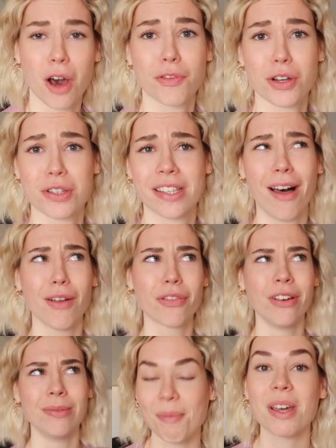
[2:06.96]
of
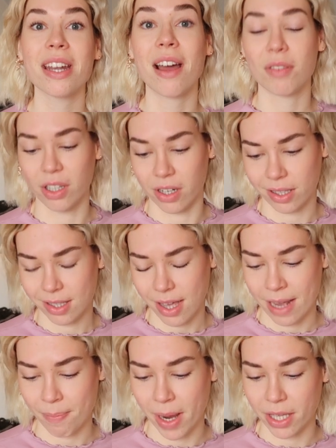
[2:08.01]
yourself. I'm gonna have a look
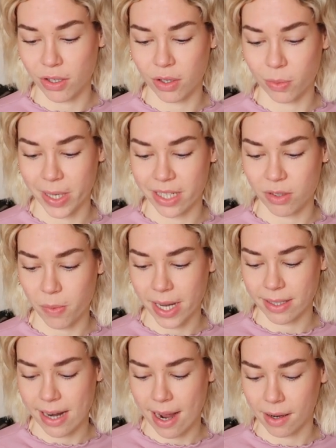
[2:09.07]
at my Goodreads
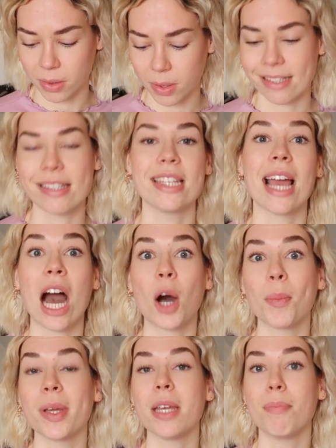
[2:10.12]
right now and see
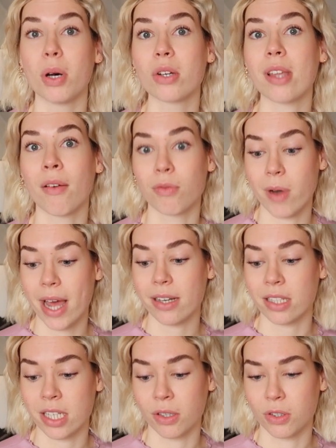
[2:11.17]
how many books I've read
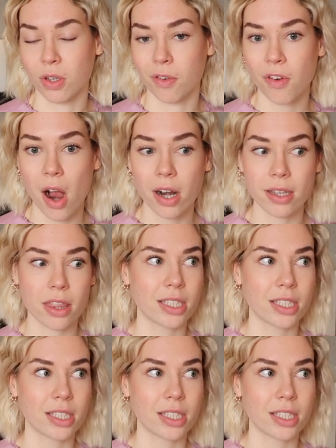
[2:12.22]
until so far.